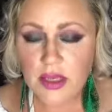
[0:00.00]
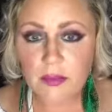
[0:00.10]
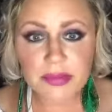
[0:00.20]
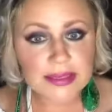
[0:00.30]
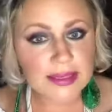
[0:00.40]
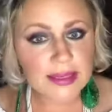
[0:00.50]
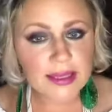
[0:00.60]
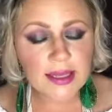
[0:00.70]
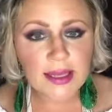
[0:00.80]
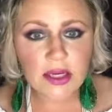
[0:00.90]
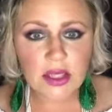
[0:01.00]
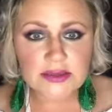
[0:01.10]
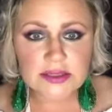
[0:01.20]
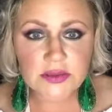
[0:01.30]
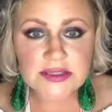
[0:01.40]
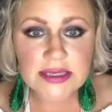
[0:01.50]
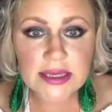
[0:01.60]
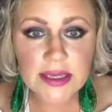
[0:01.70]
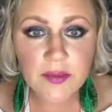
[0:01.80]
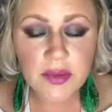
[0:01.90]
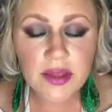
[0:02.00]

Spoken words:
bleeding, and also to keep